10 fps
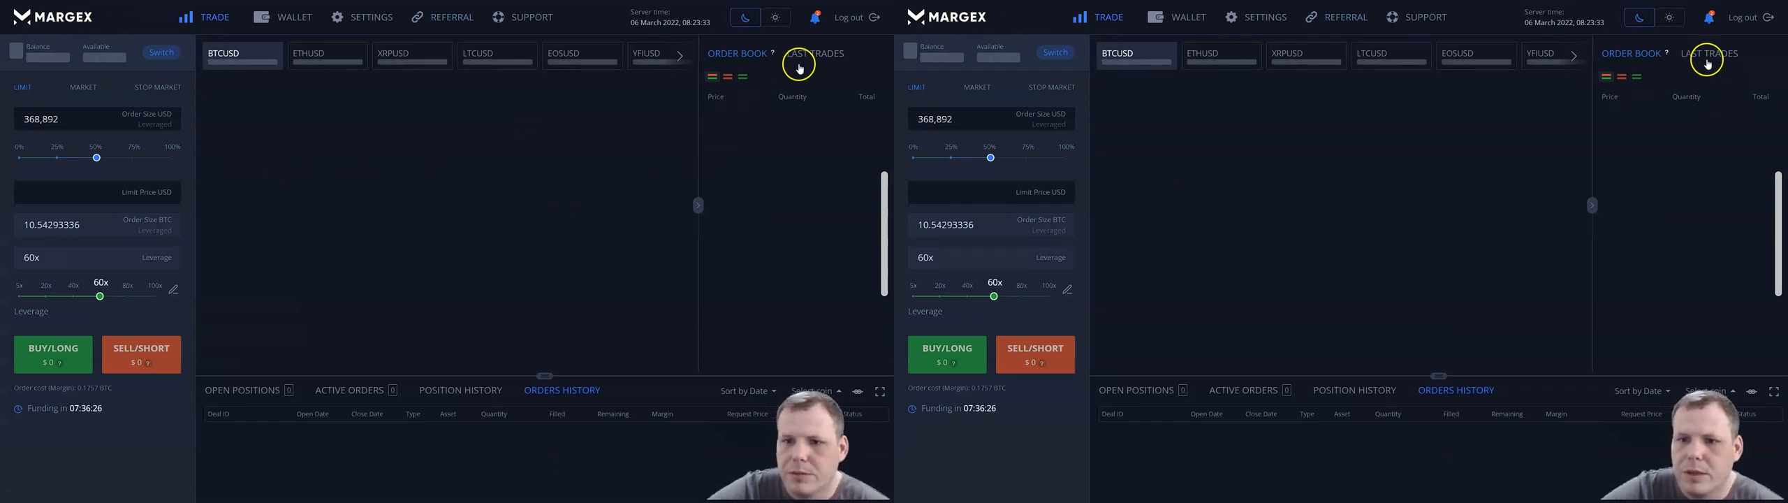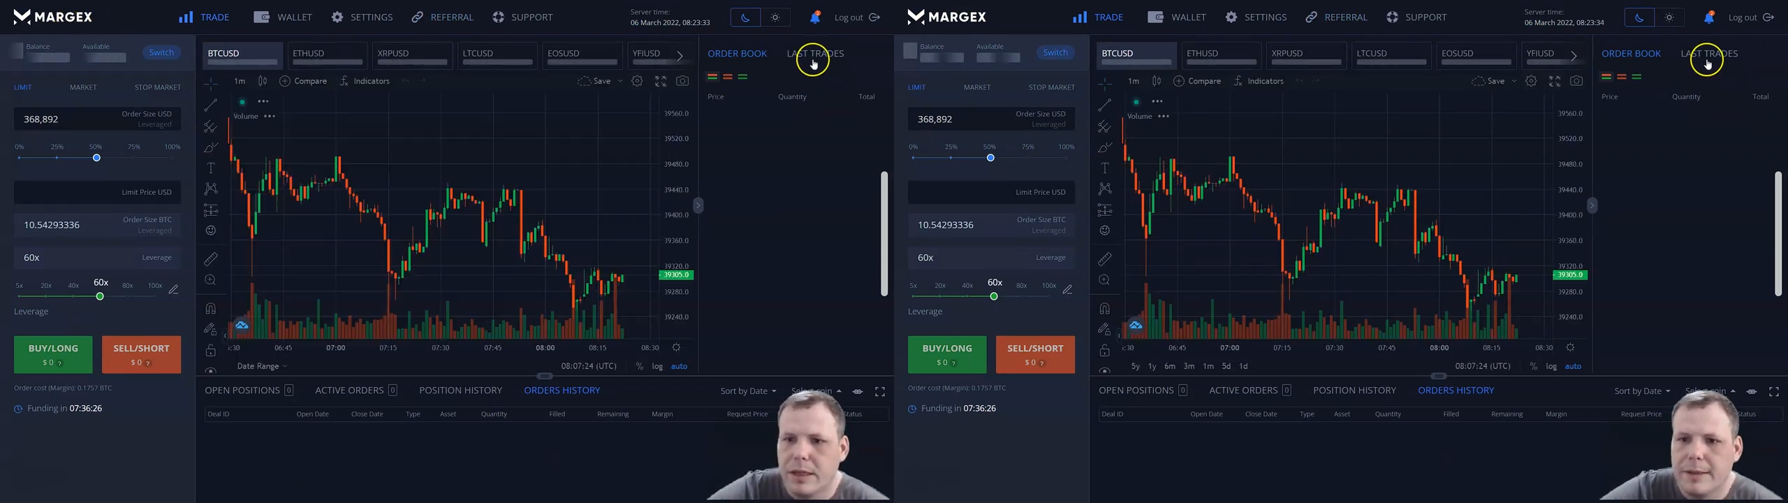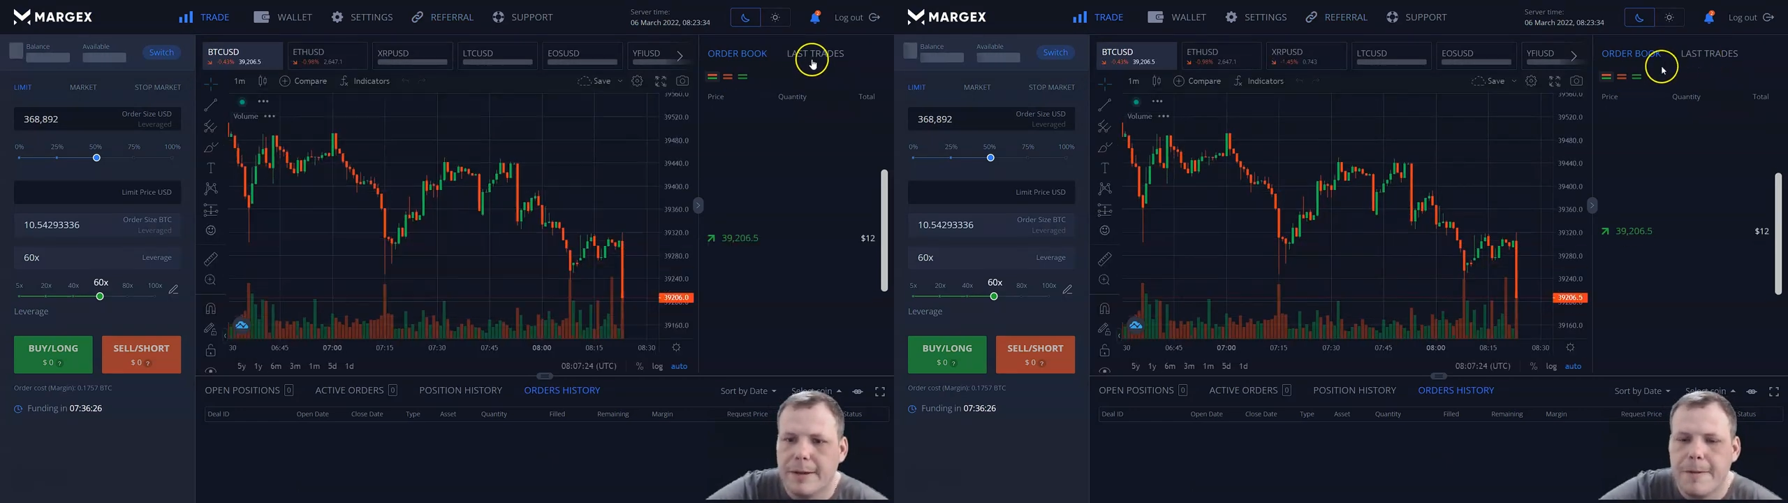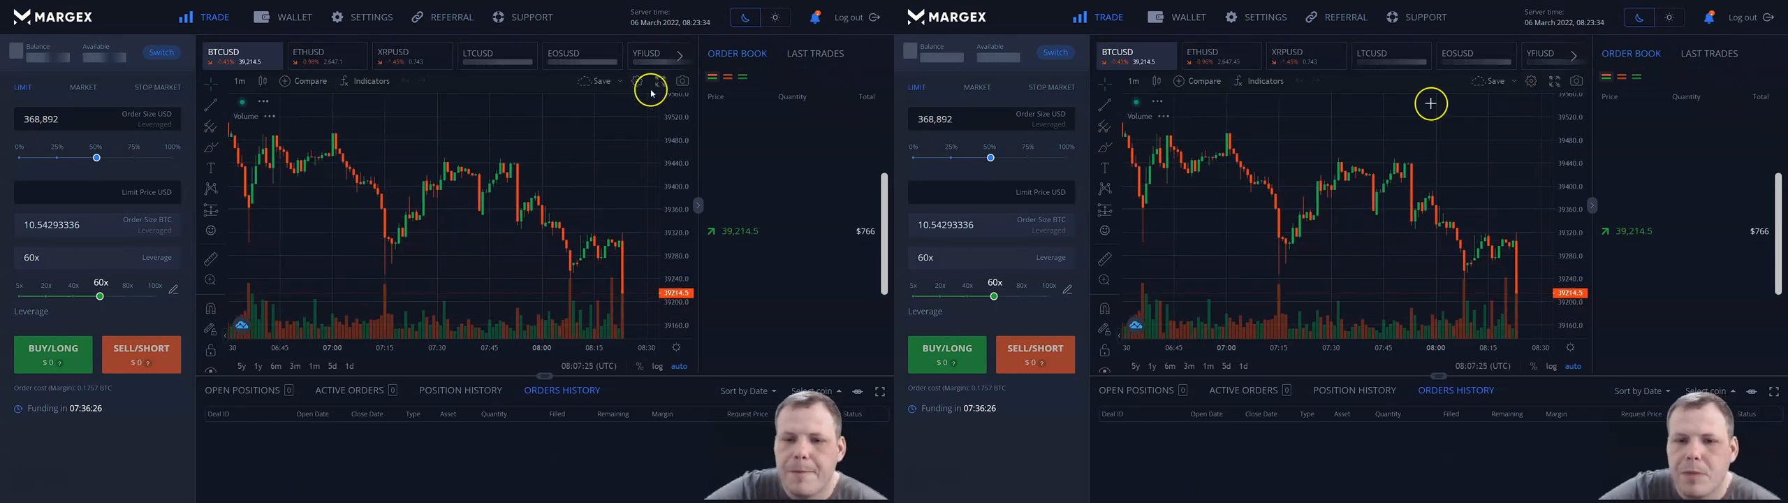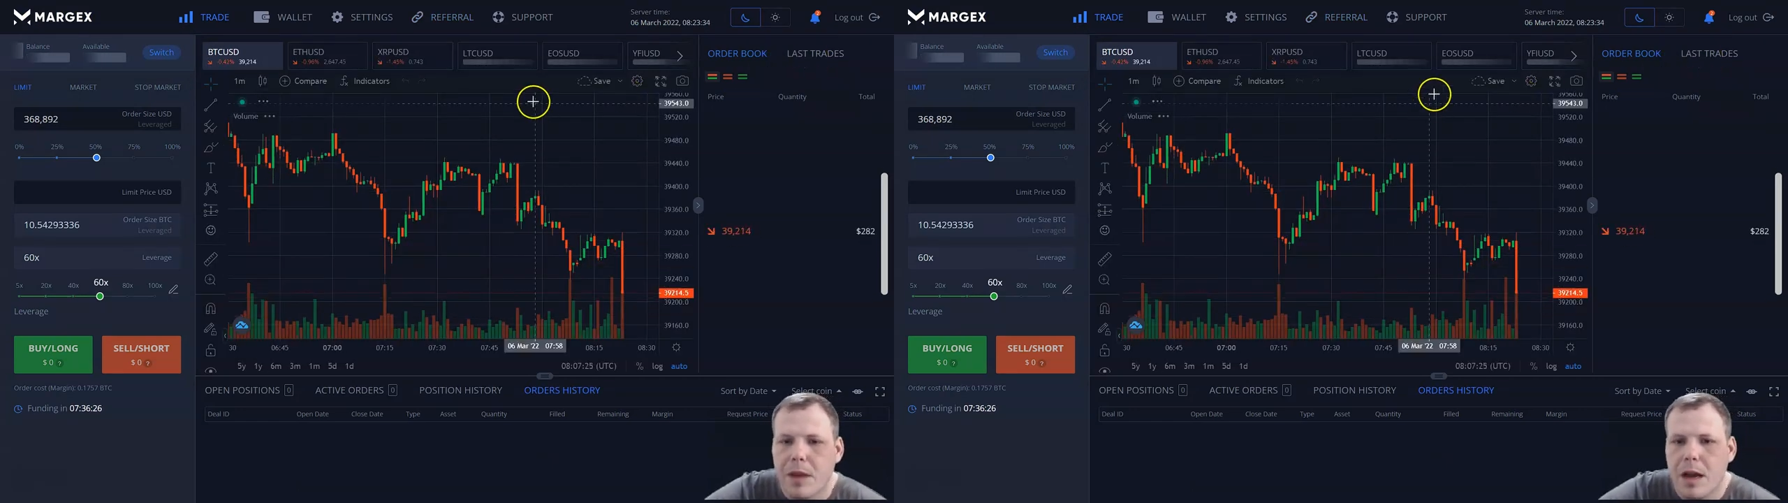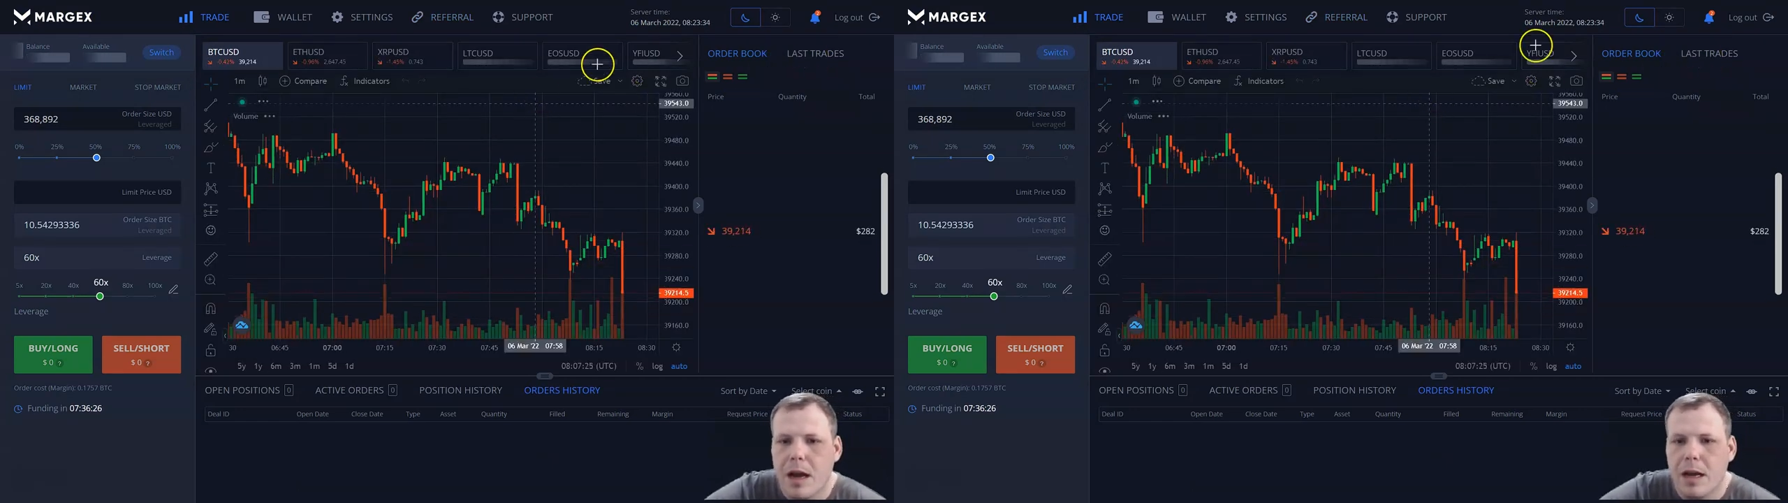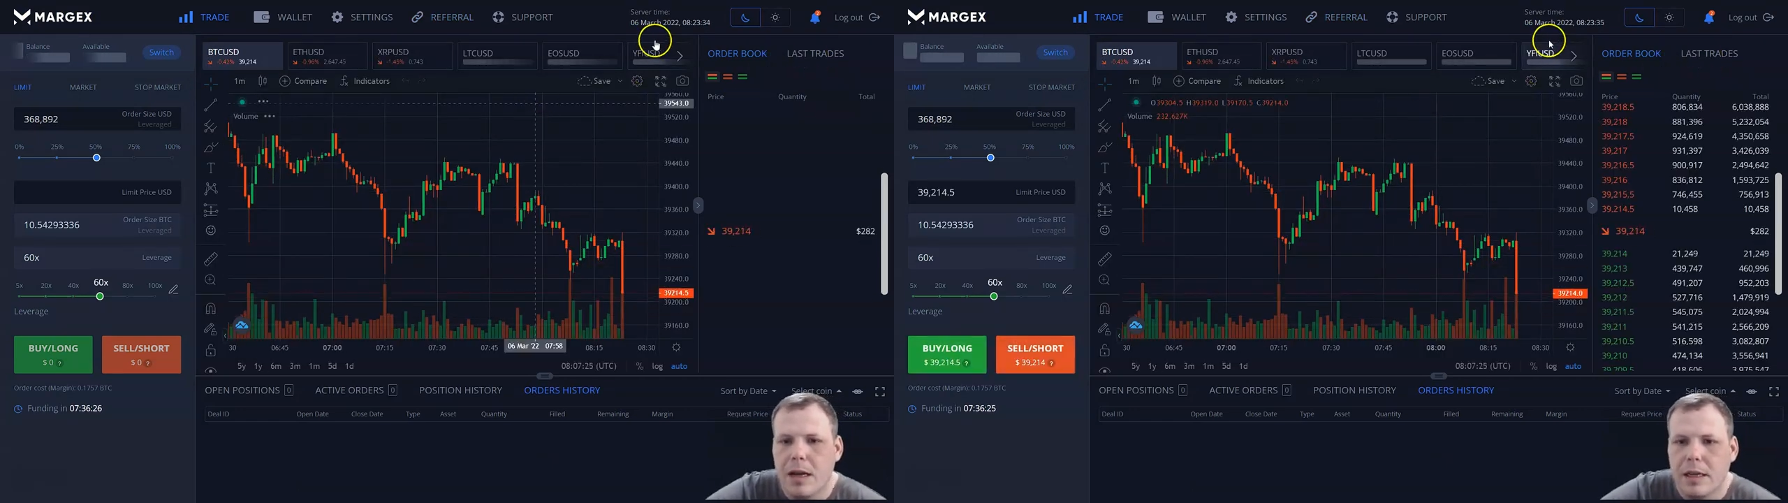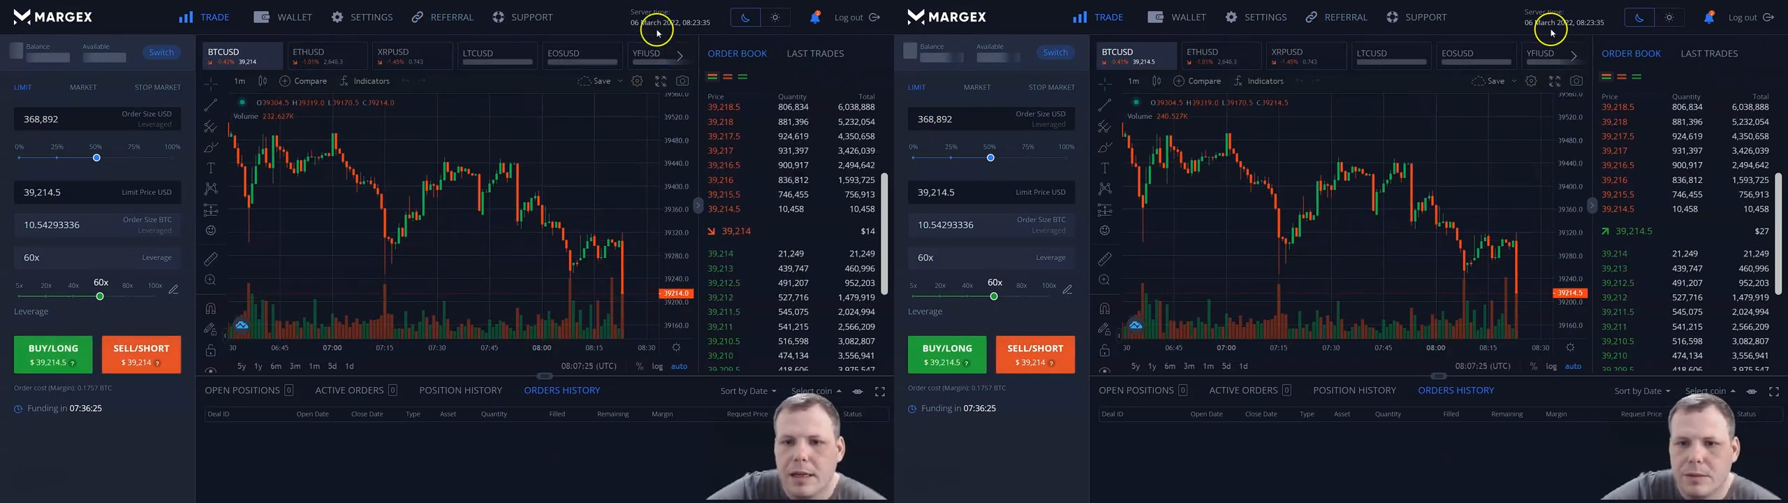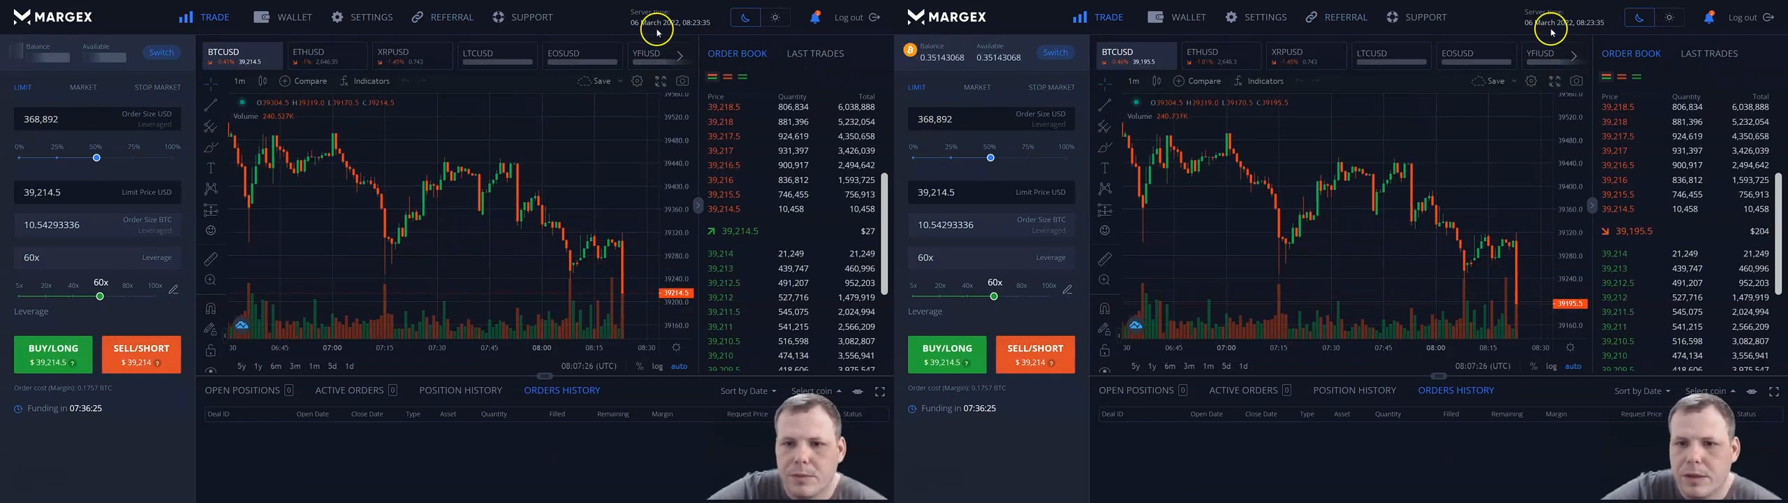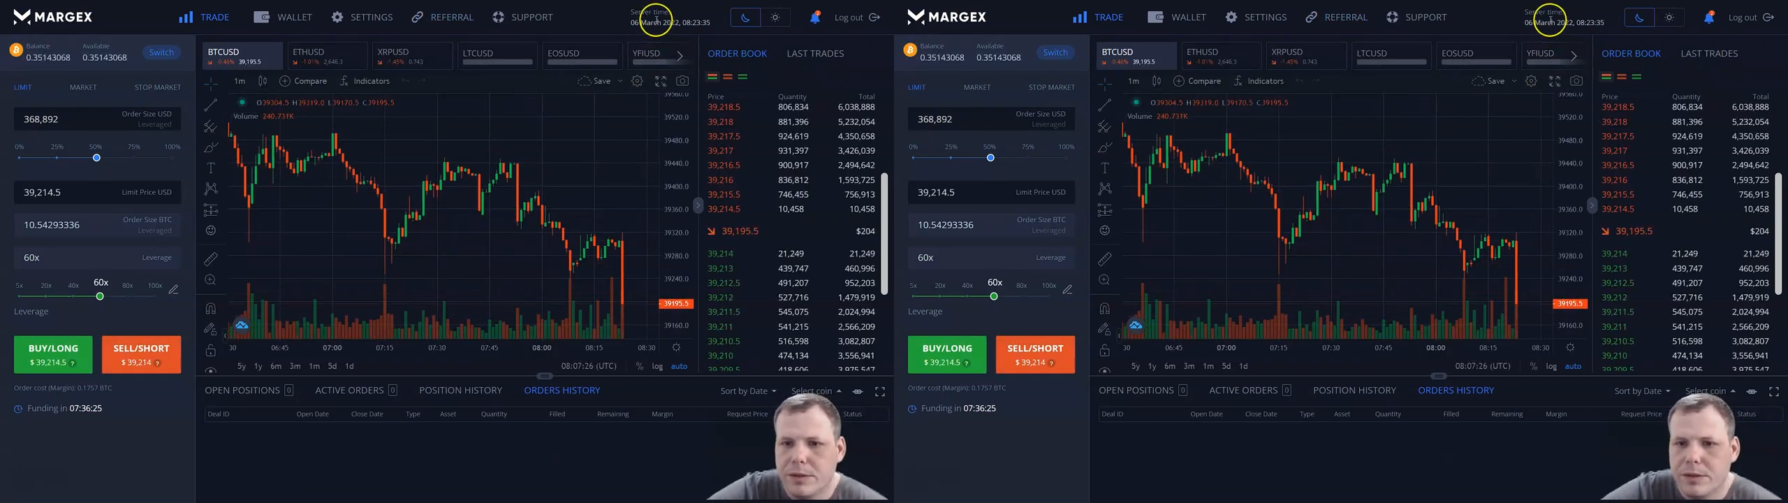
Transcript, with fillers: way as well.